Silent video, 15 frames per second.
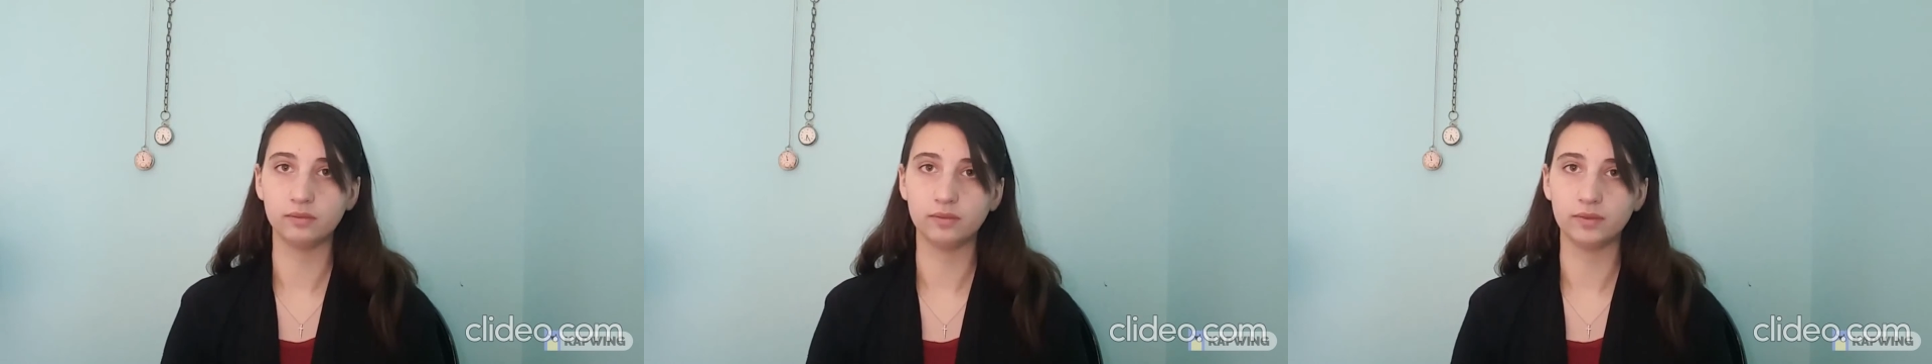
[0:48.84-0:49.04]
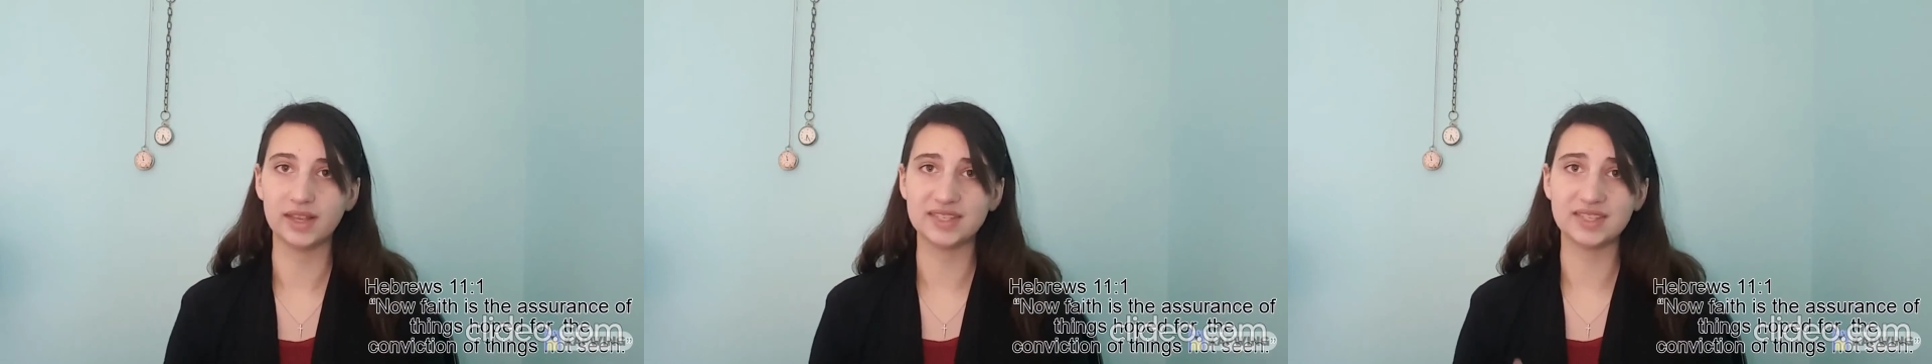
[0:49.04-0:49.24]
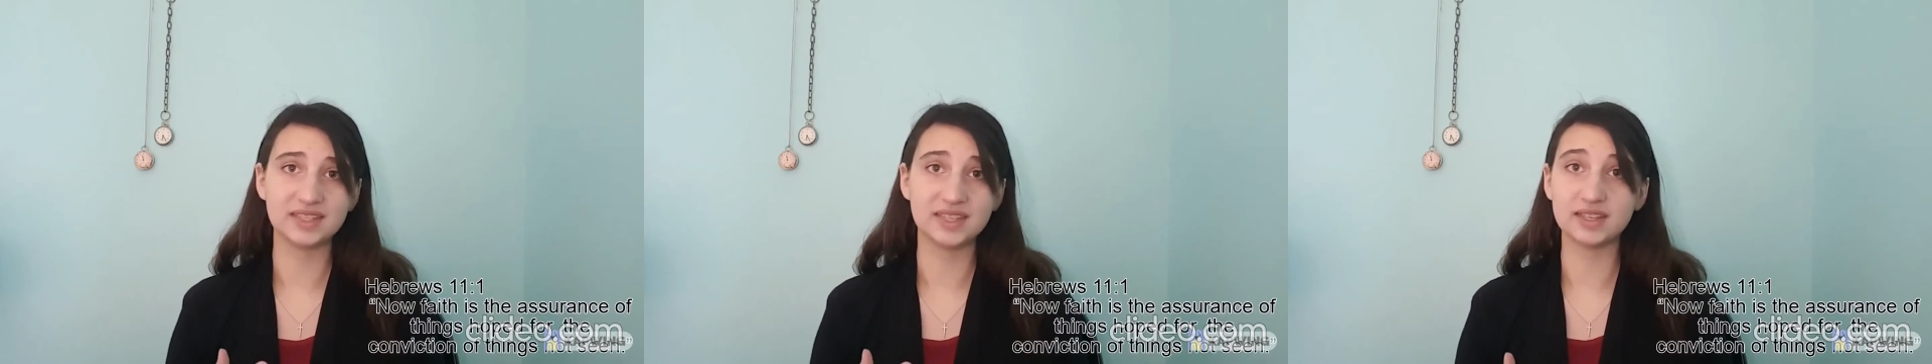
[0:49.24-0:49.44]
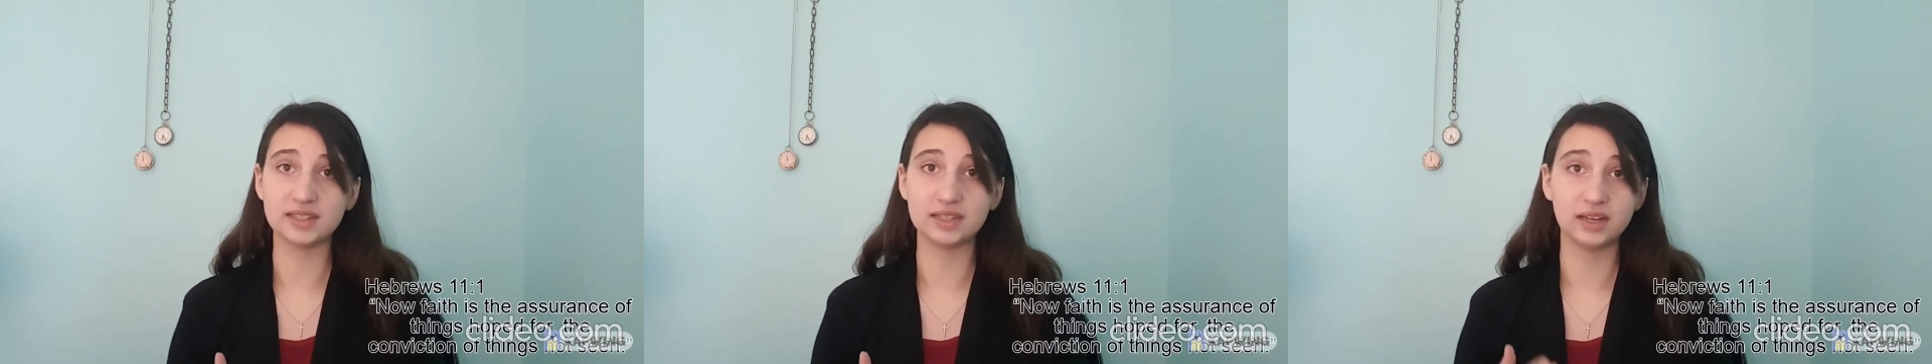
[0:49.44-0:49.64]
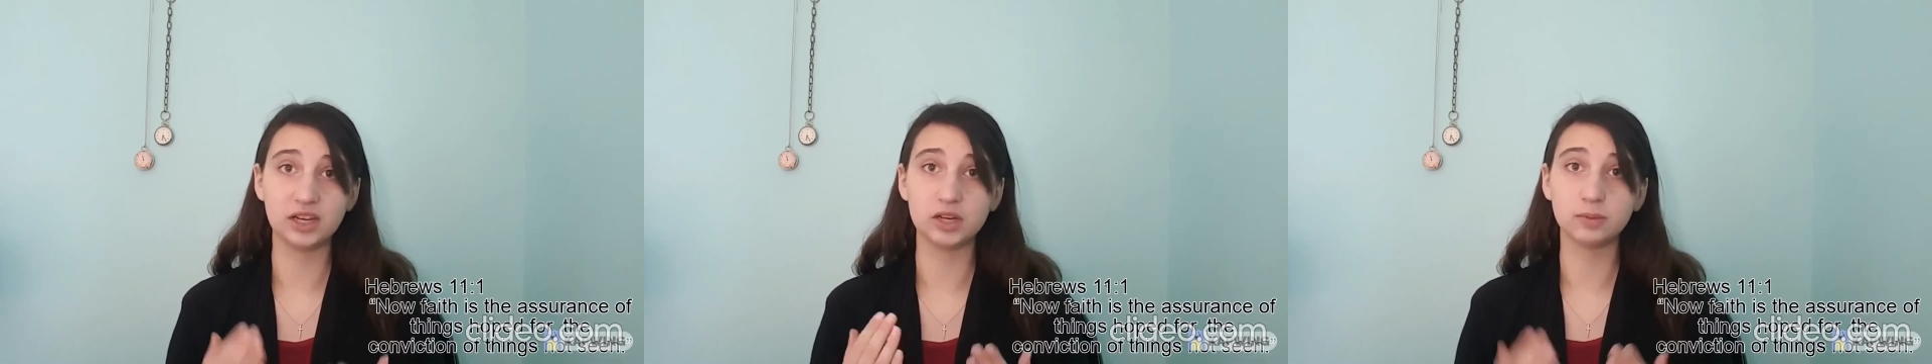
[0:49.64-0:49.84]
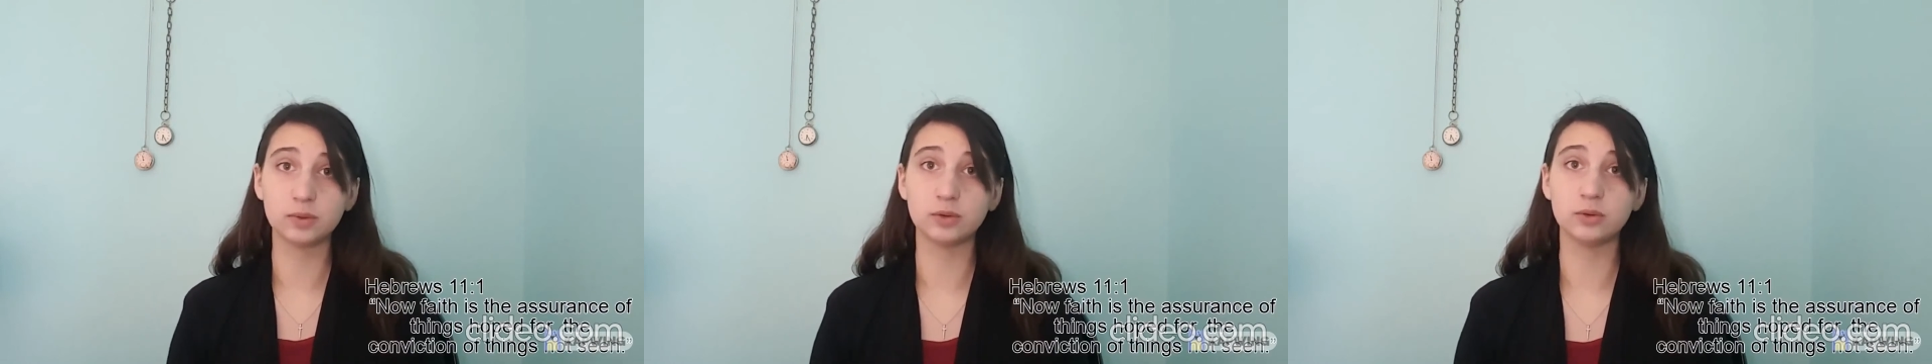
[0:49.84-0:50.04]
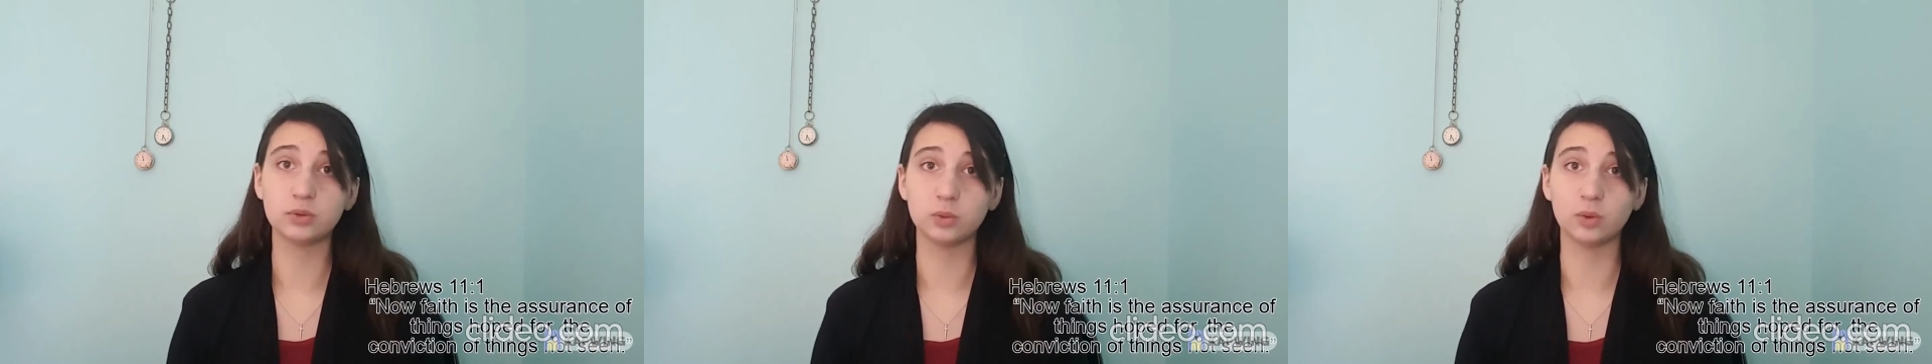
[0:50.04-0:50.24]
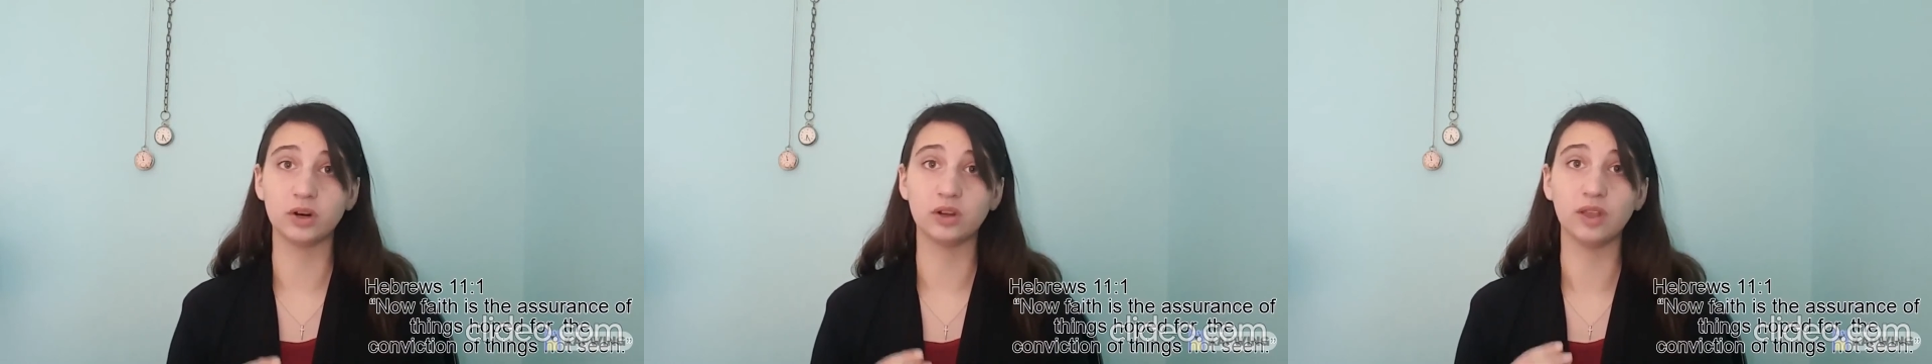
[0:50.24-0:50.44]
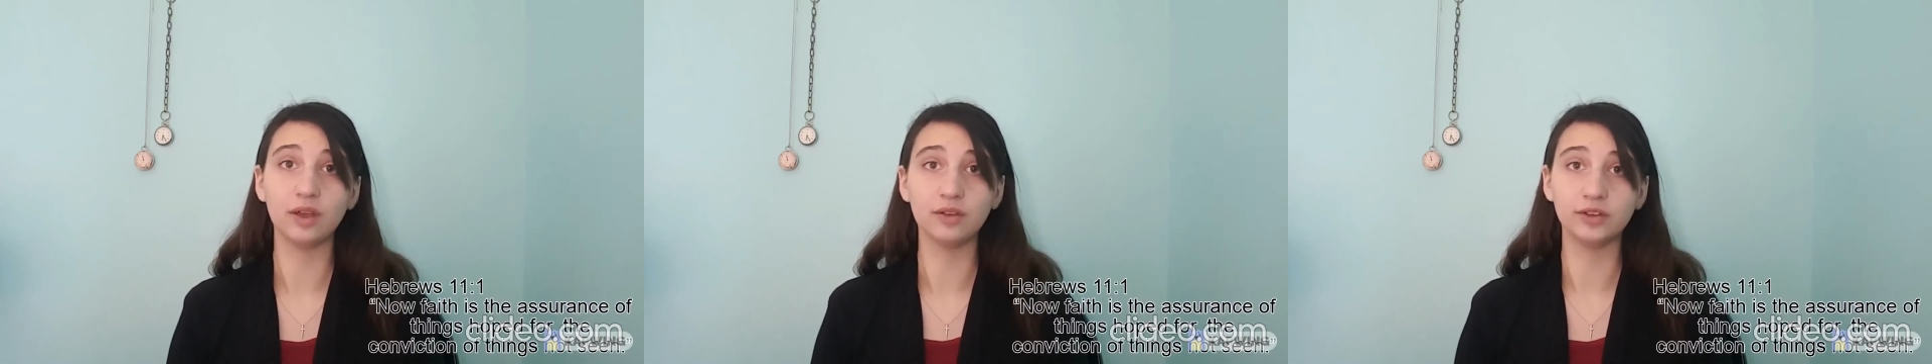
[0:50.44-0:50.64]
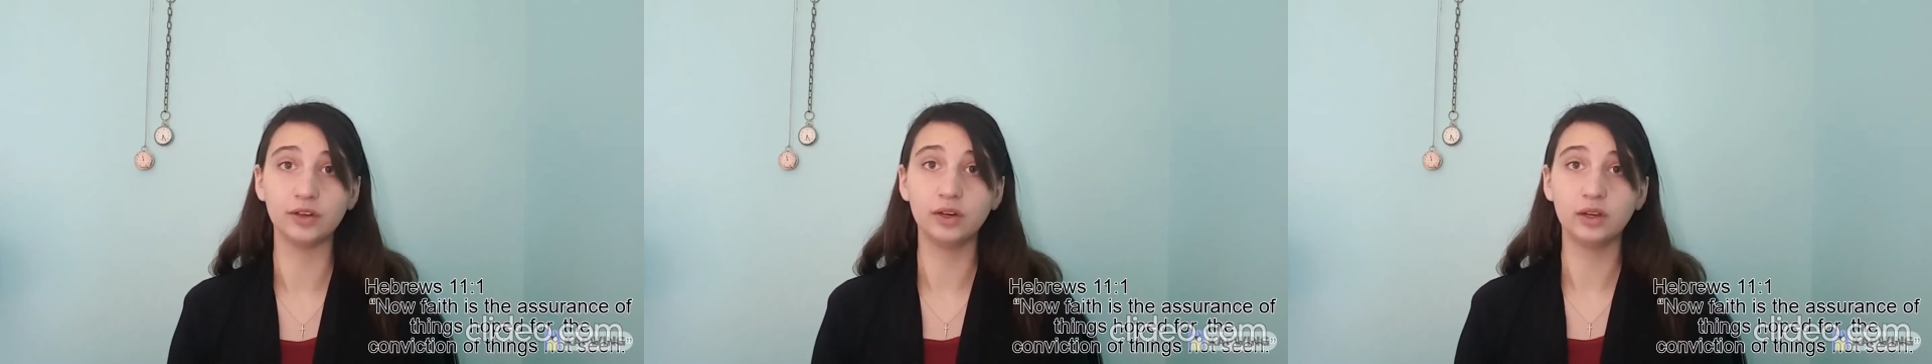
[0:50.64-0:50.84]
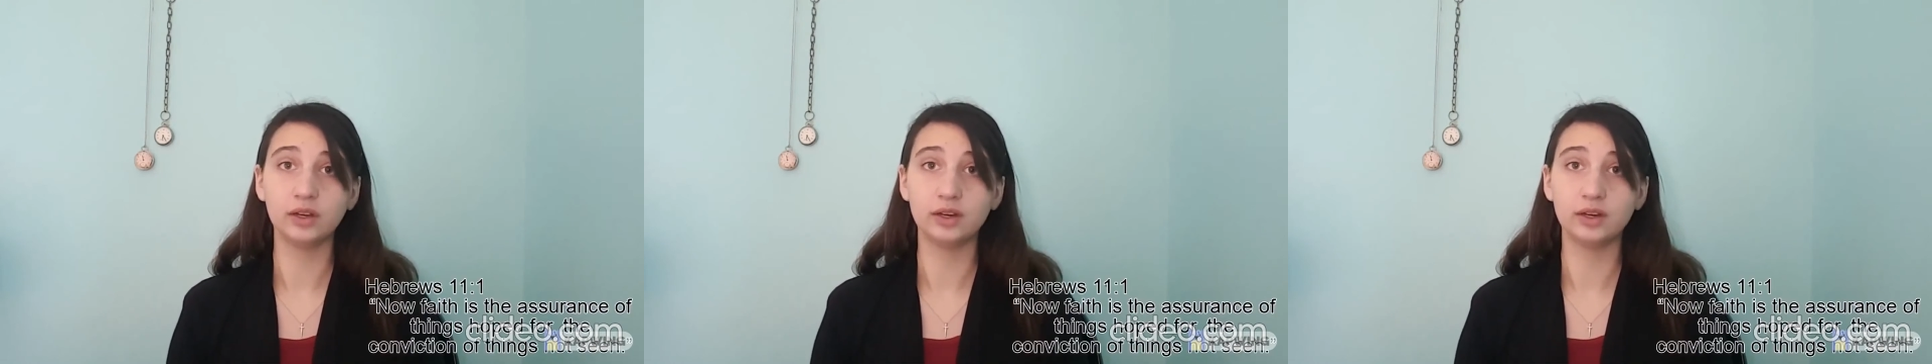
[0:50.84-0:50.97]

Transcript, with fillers: As it says in Hebrews 1:11,